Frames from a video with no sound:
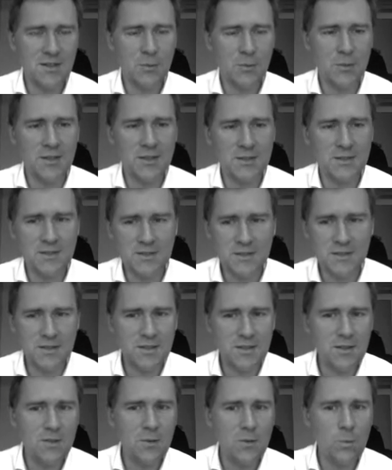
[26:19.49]
we can
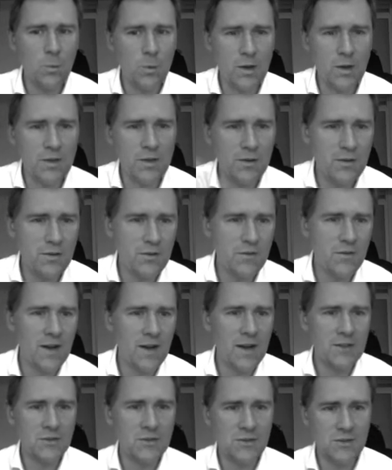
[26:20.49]
see whether the
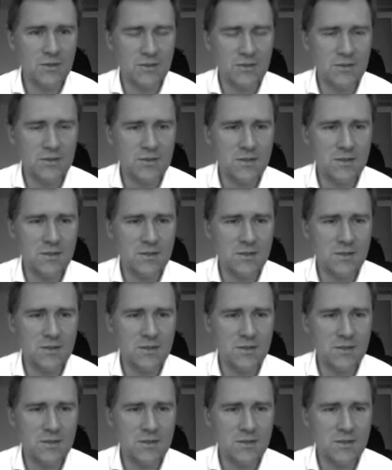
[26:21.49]
factors